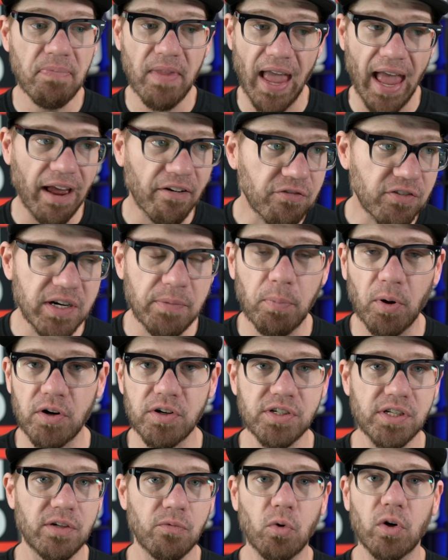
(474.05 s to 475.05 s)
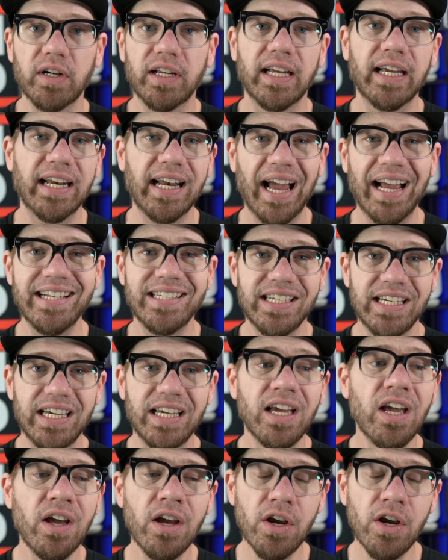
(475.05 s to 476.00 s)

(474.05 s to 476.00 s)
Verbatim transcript: every person working in IT